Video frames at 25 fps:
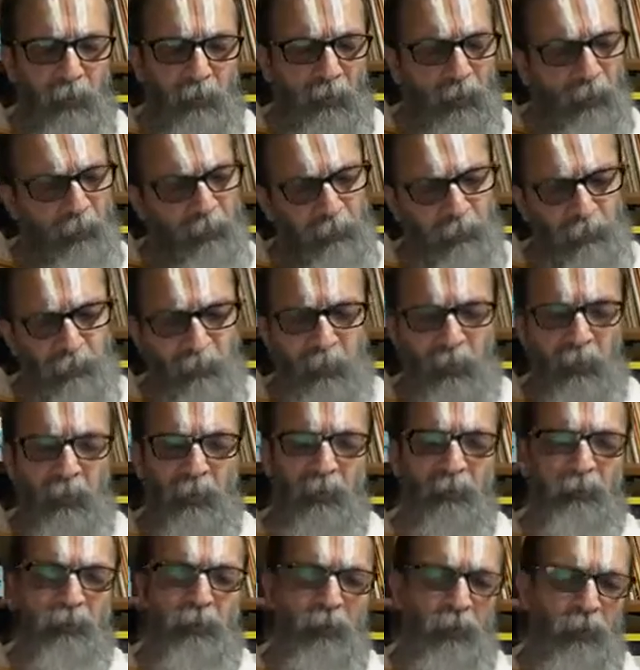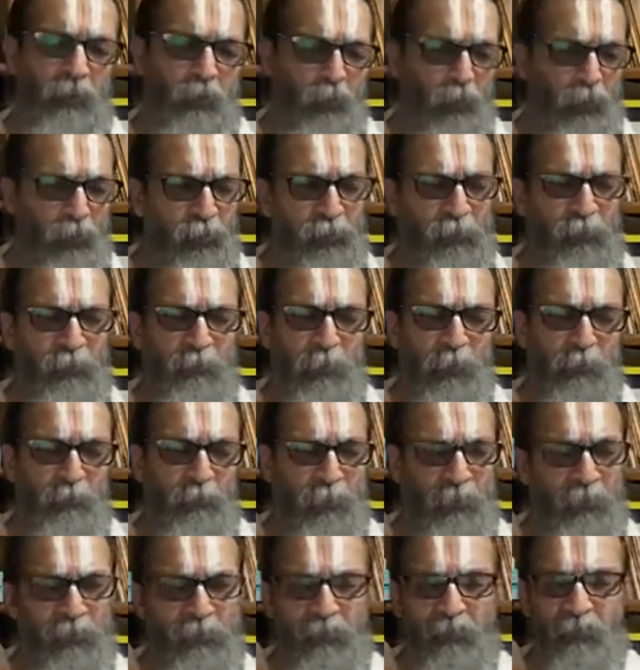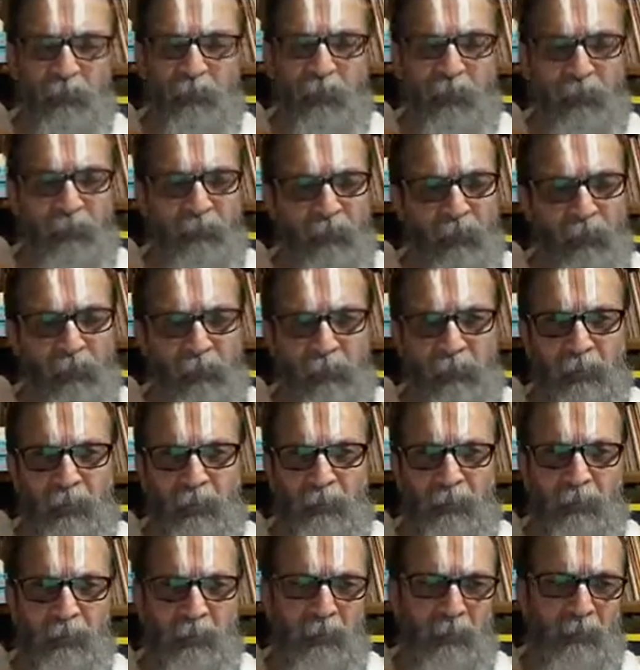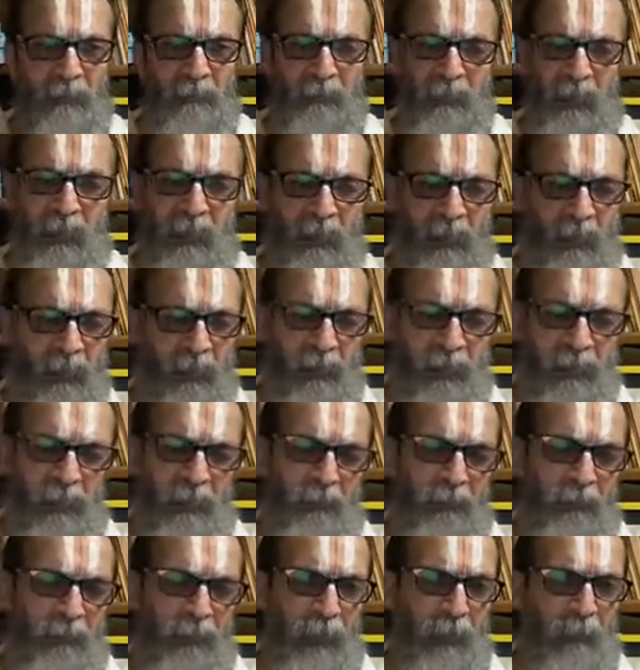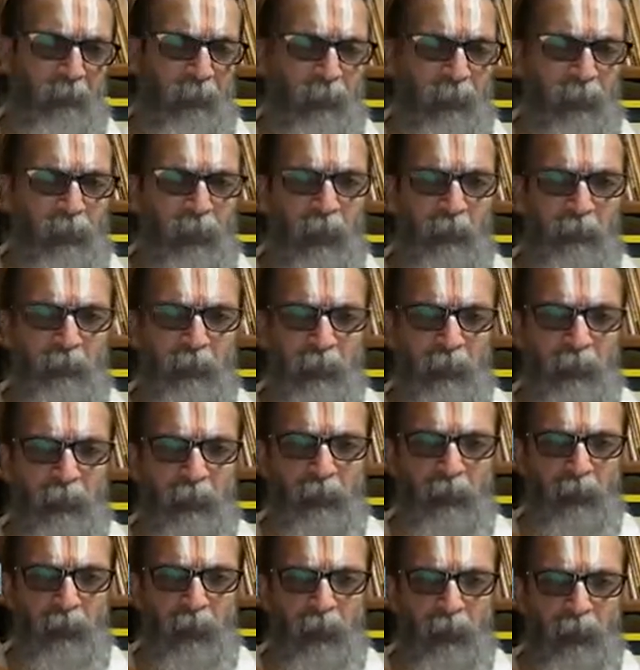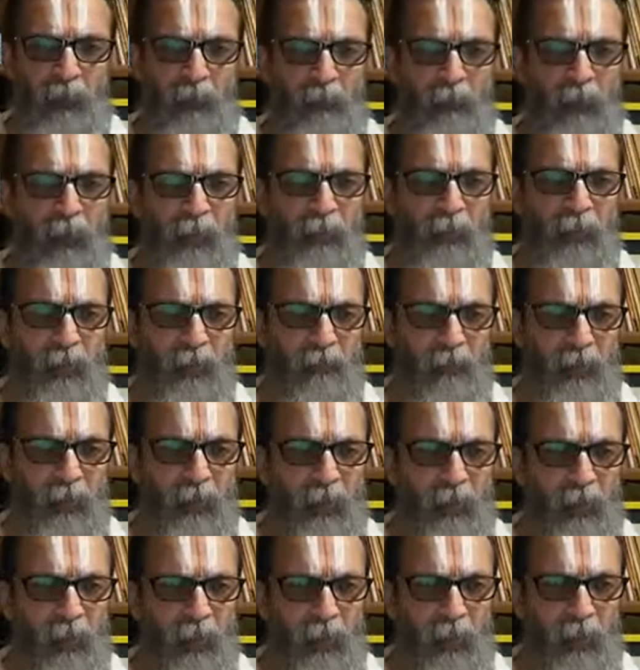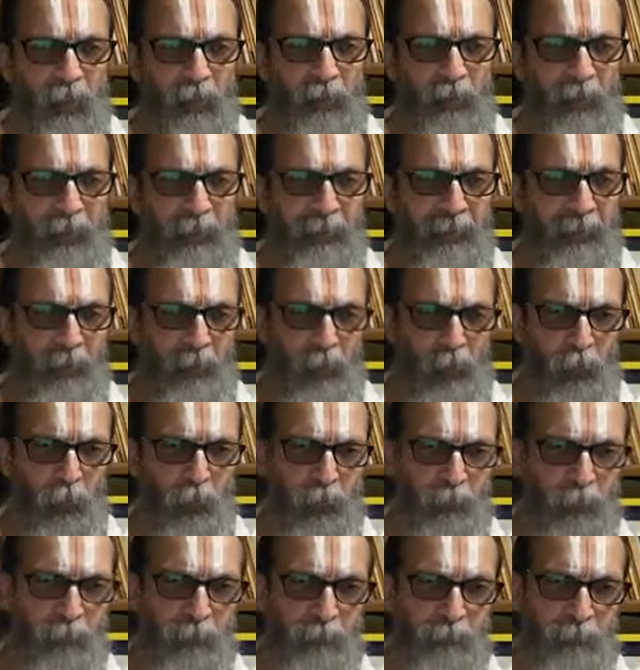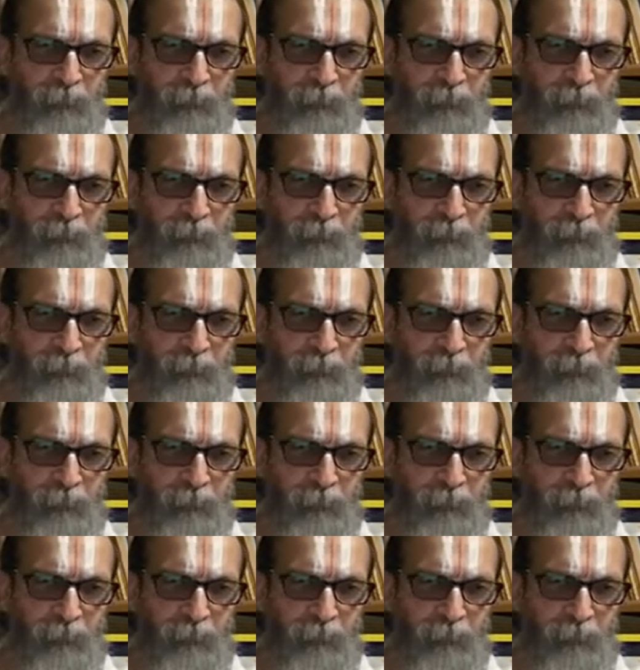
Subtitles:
then the third question, obviously, as the organizers have very clearly framed the topic, where is our Hindu culture heading to?